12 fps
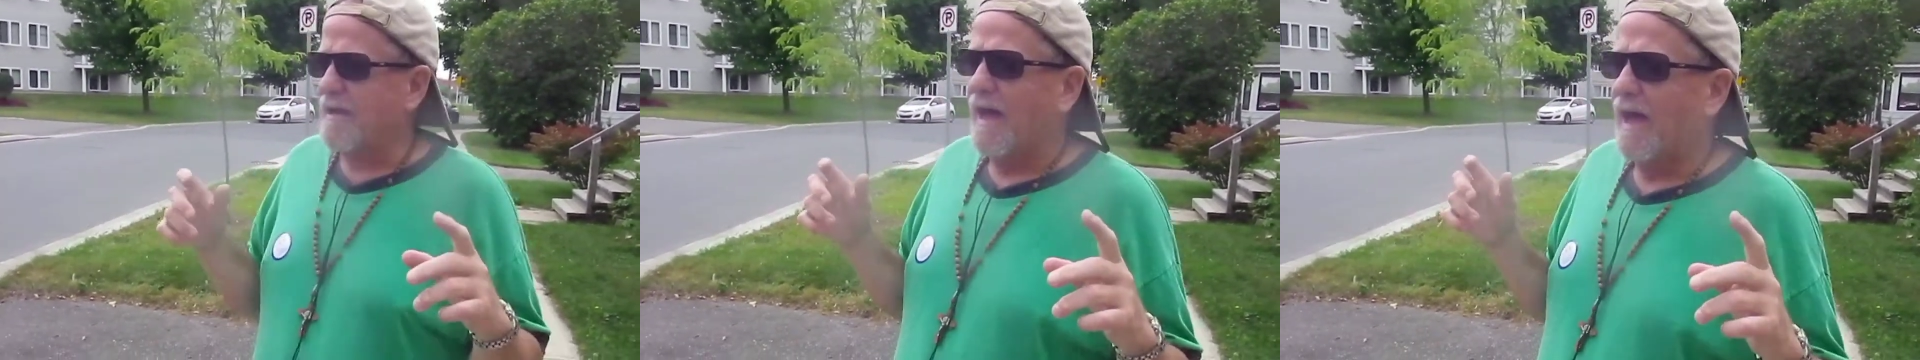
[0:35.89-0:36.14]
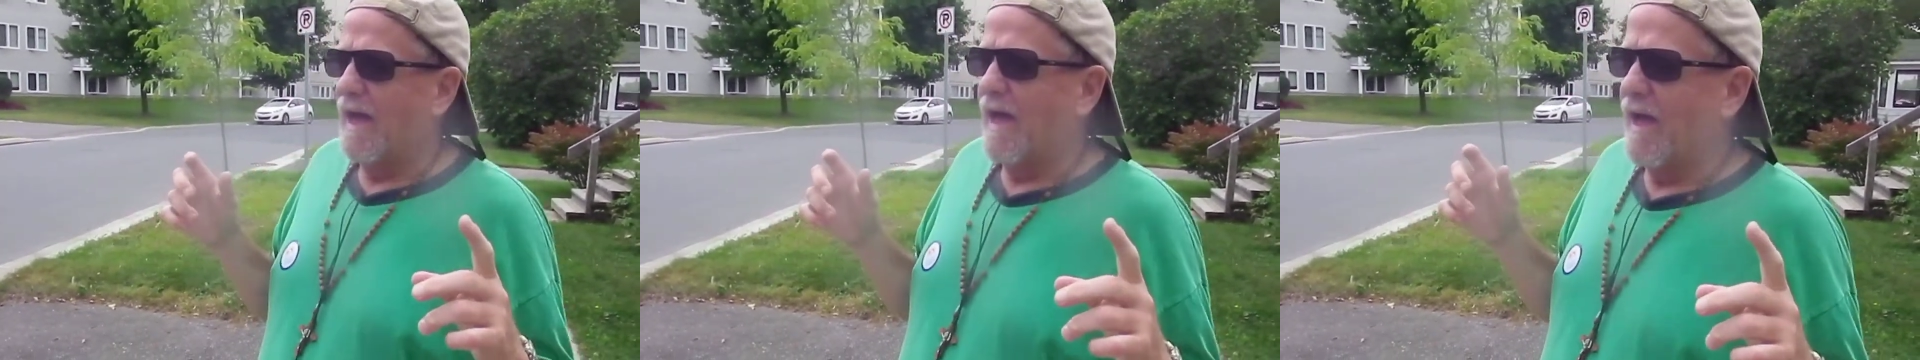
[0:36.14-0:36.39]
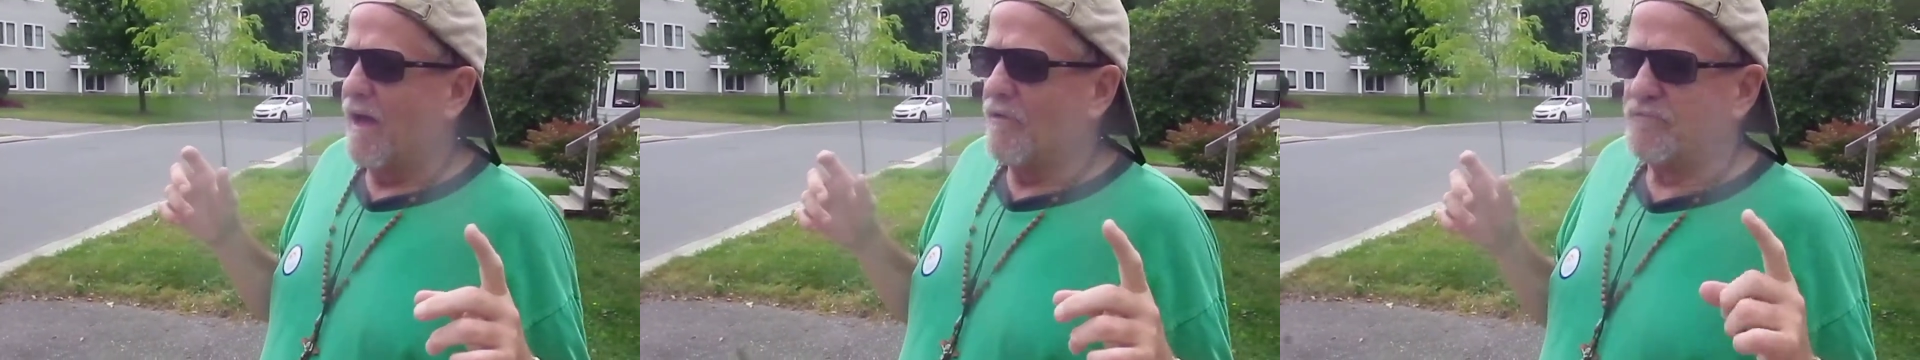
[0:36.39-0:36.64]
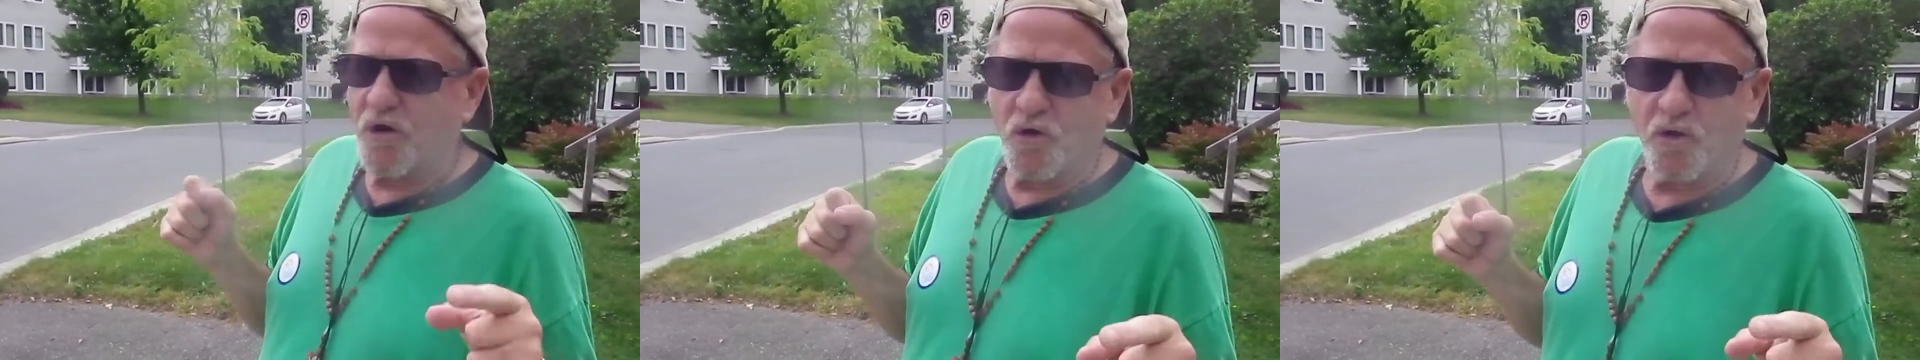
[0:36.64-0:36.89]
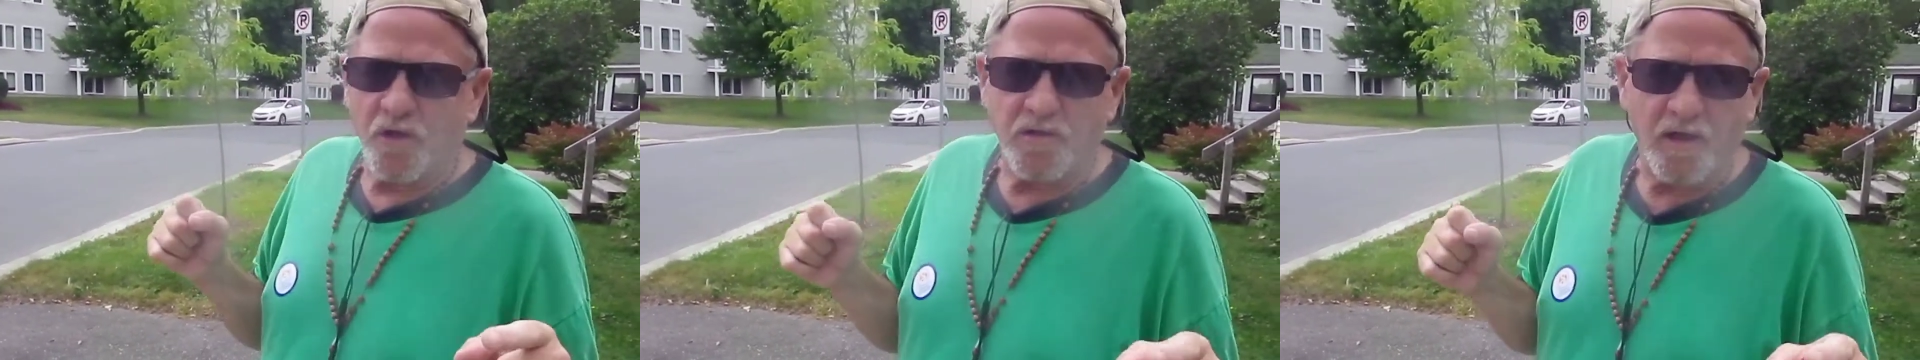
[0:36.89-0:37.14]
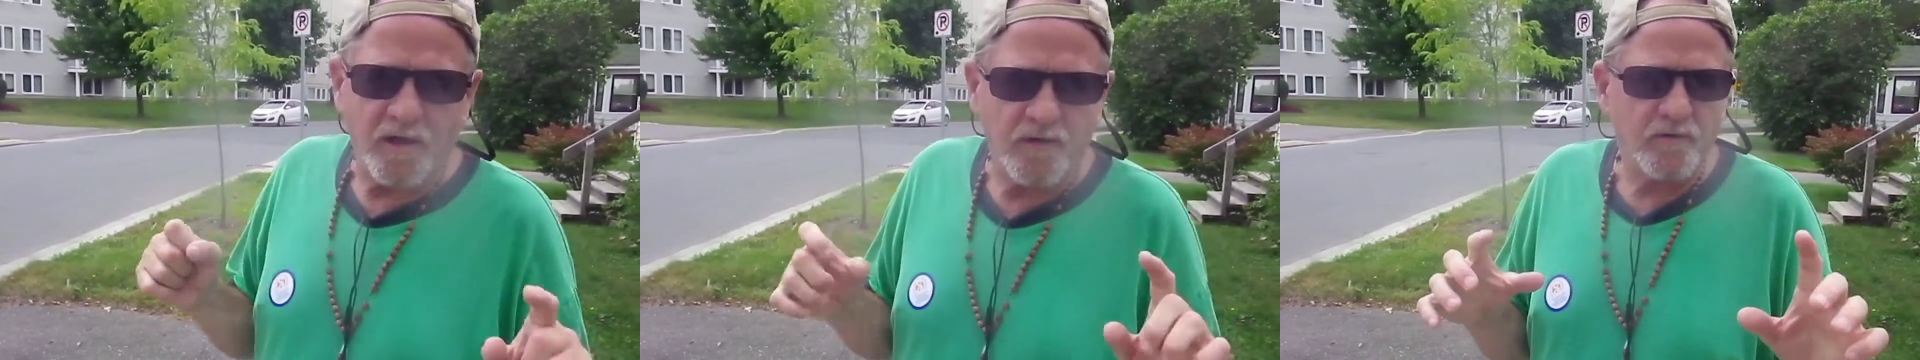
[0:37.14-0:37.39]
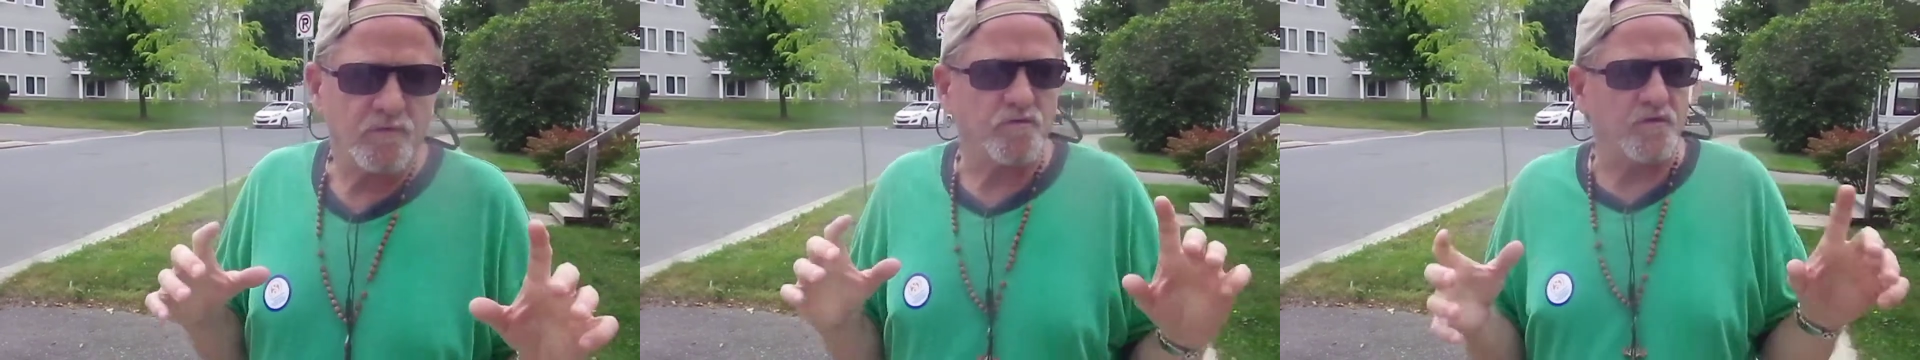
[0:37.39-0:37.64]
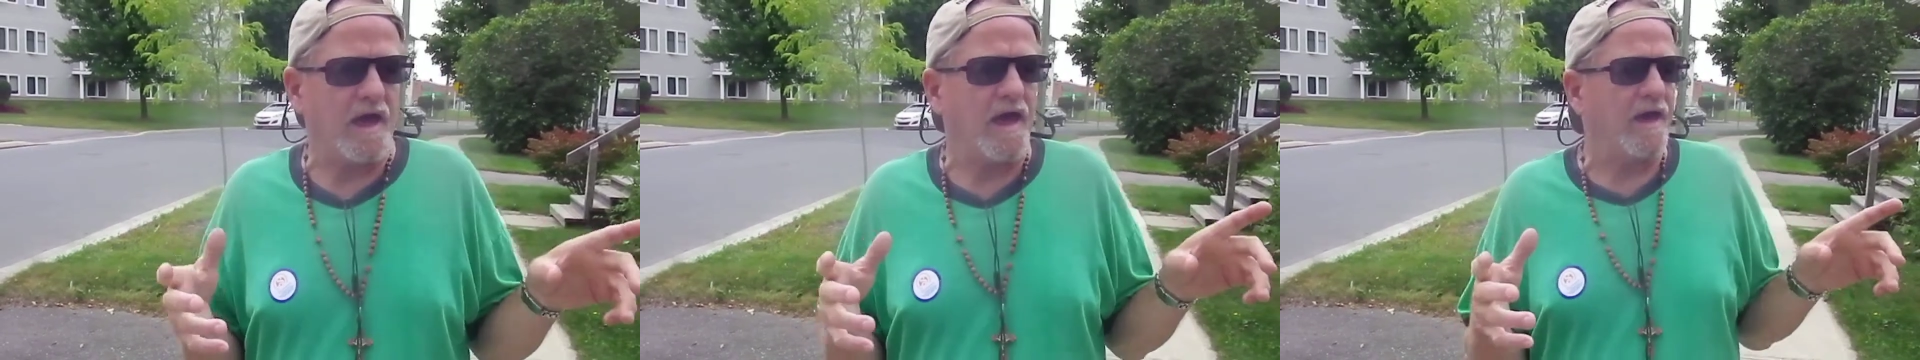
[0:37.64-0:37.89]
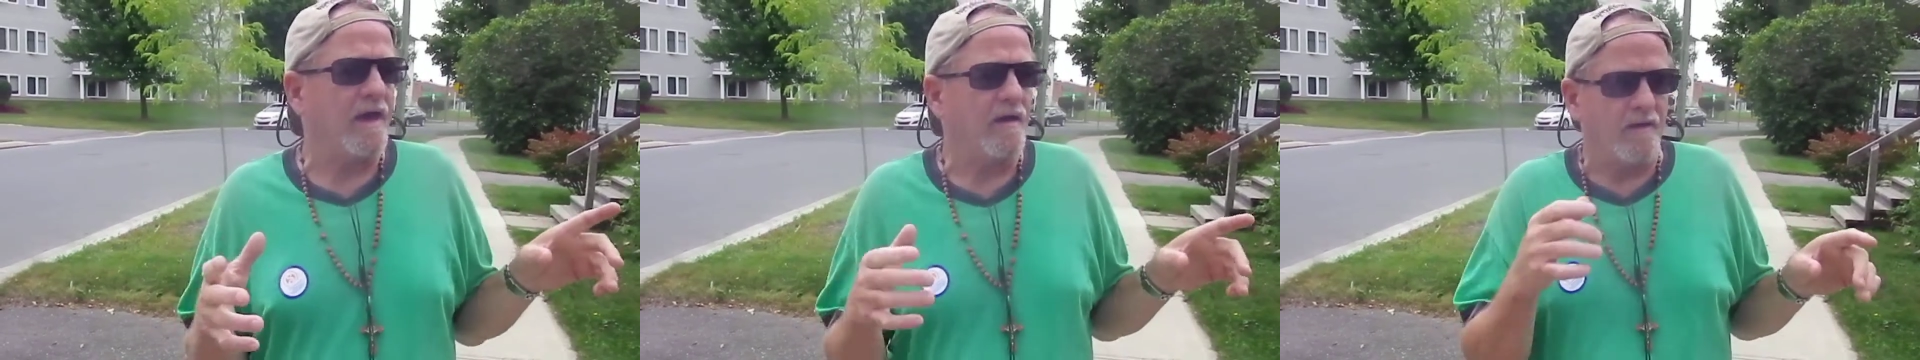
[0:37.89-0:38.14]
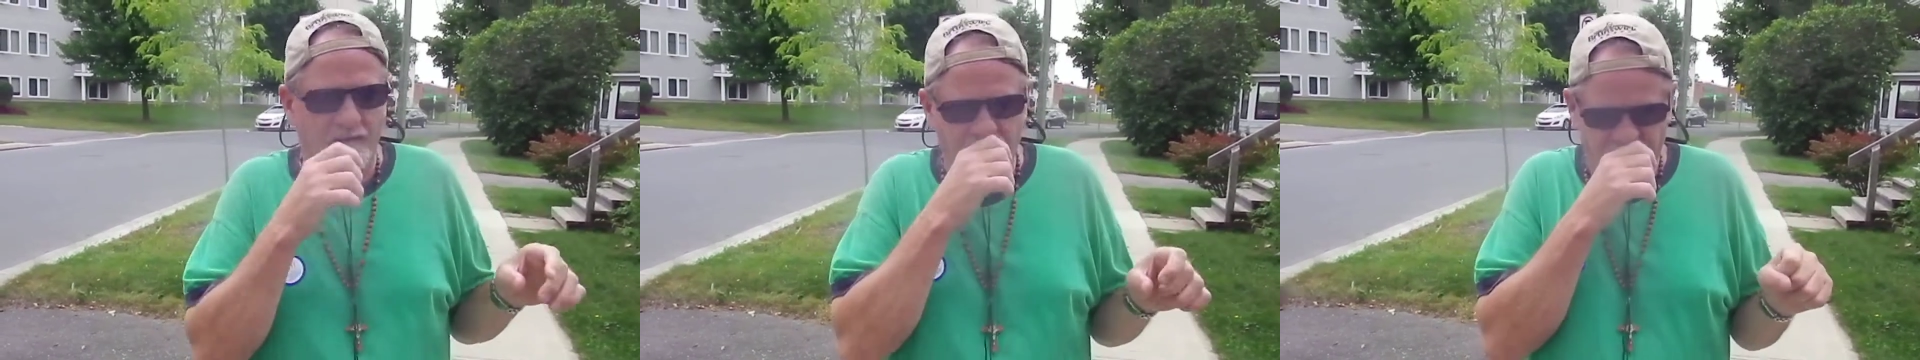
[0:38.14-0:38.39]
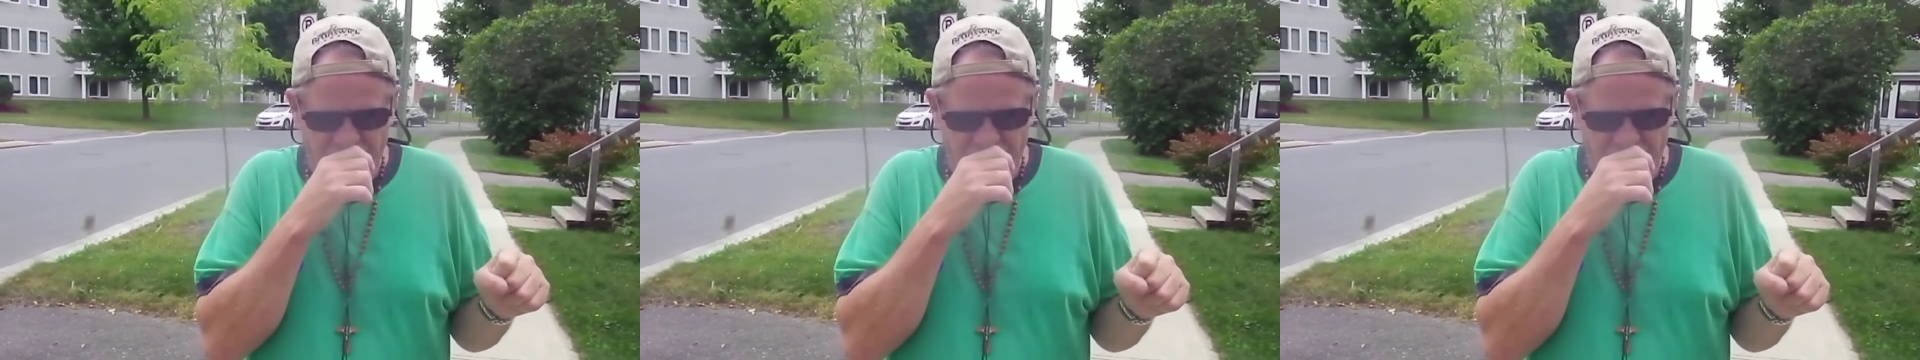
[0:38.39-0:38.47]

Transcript: I voted today